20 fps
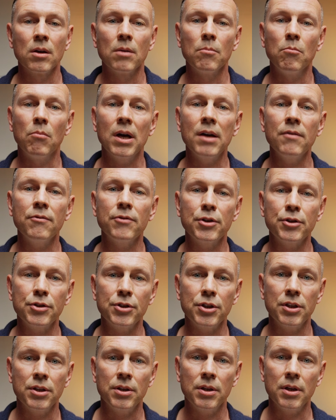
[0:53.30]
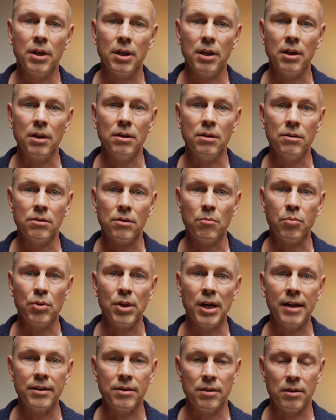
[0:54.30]
My version is the
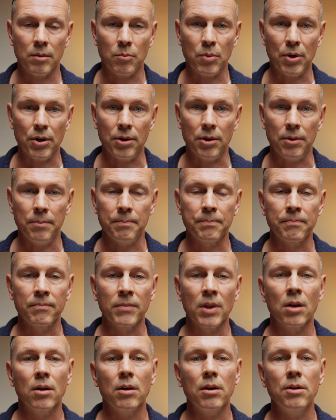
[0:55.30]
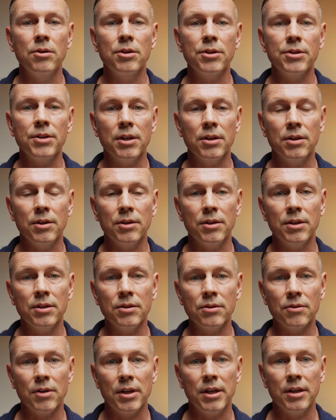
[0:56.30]
plastic barrel. Understand that
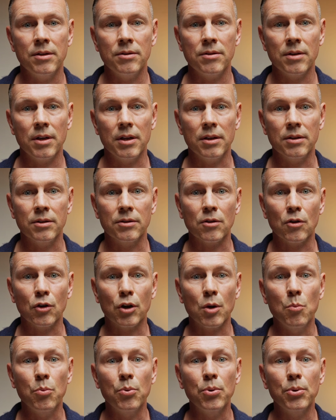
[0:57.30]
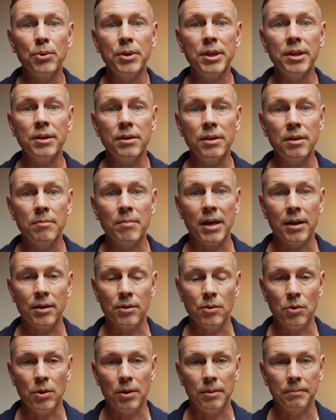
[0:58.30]
this lens is completely
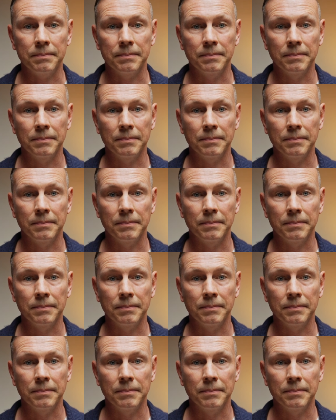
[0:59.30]
manual.